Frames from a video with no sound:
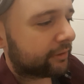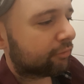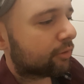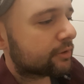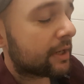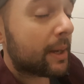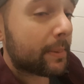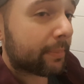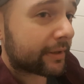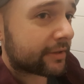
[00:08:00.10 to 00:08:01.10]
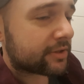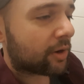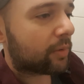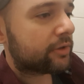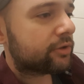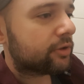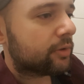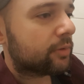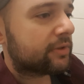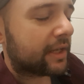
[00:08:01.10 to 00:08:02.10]
end, of course, but it's going
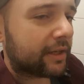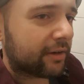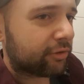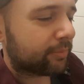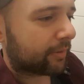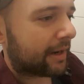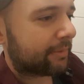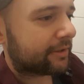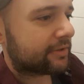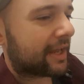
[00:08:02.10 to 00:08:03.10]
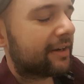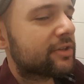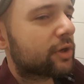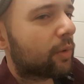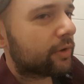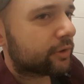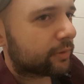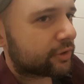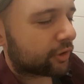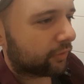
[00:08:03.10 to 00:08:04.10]
to take in a few parameters, and it's going to
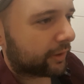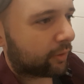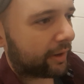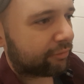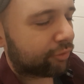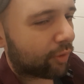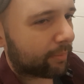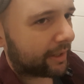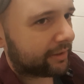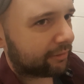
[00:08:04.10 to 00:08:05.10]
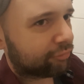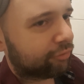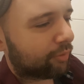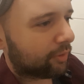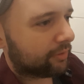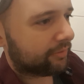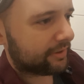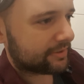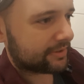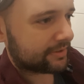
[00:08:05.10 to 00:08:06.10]
return the correct formatting for
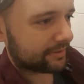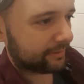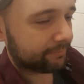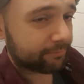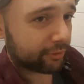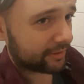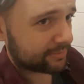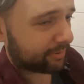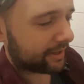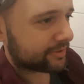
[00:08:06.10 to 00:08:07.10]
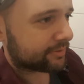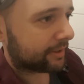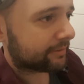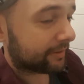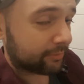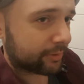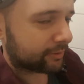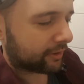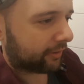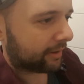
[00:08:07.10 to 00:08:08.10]
this, uh, for this price, right, that we're
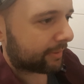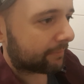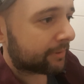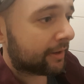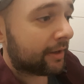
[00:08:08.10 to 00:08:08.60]
talking about.